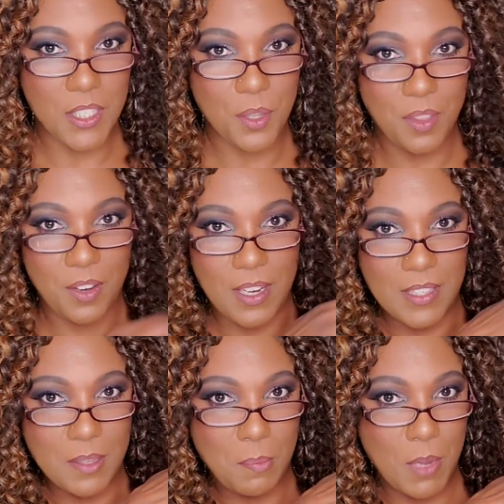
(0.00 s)
So there
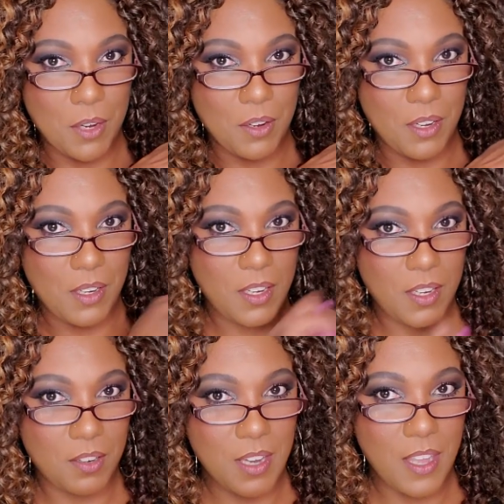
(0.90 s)
is a mirror in
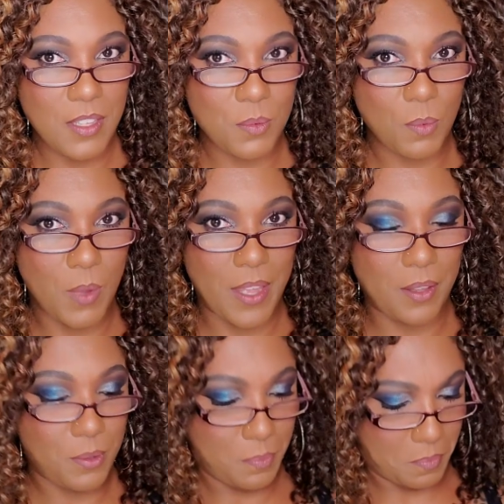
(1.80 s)
here as
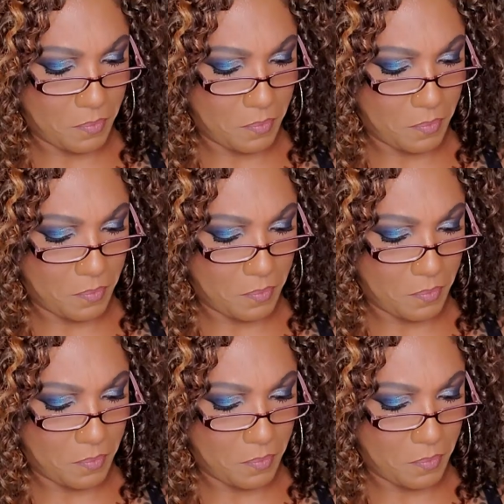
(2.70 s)
well.